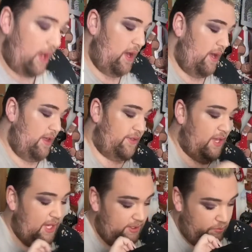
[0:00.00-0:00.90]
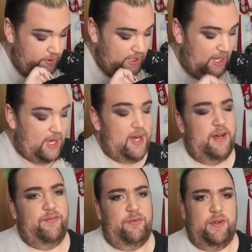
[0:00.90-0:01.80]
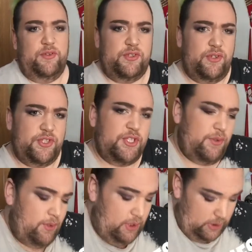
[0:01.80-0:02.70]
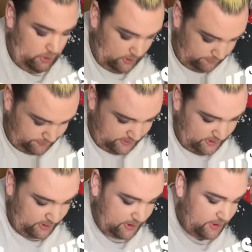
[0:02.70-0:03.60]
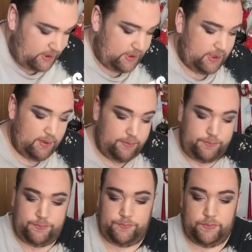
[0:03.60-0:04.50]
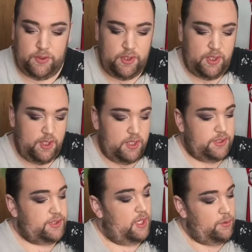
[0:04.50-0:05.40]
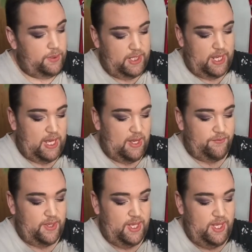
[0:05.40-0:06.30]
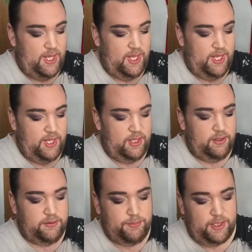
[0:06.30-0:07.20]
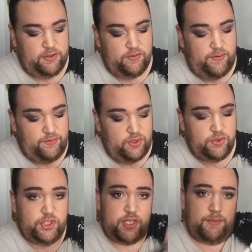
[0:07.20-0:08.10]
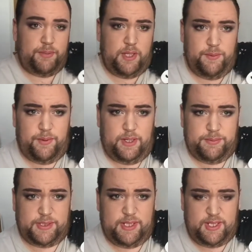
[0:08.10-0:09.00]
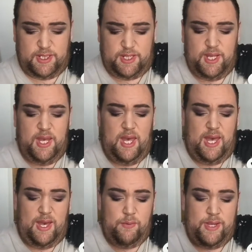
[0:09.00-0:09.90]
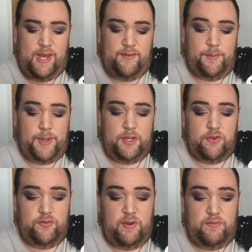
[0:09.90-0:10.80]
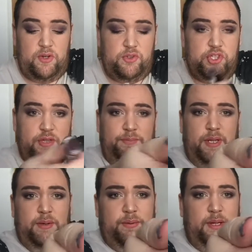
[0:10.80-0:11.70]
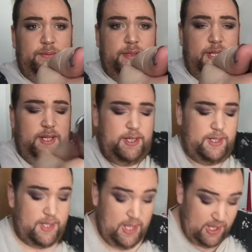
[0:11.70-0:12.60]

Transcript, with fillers: Uh, then we have what looks like two lipsticks. So we have a Makeup Revolution purple lipstick and we have a Makeup Revolution purple lipstick.